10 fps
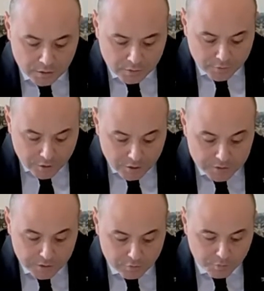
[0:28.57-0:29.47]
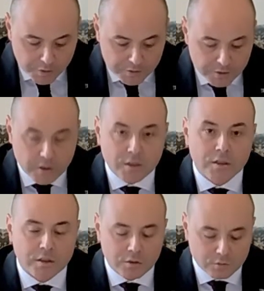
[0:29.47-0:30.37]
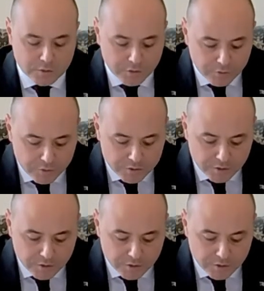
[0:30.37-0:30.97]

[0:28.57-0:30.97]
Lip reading: Regarding Romania, continuous